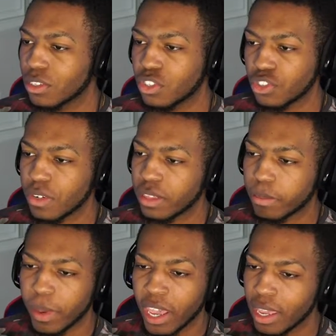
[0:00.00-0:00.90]
strength
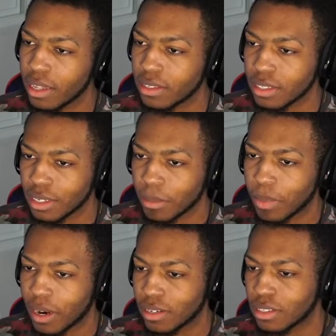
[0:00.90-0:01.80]
pales in
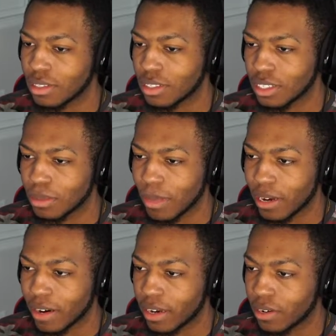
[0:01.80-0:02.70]
comparison to this man
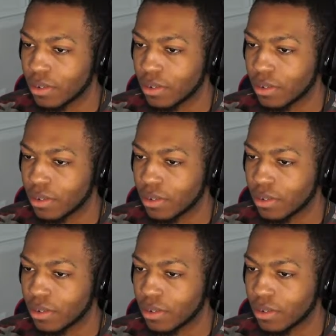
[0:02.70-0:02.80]
right now,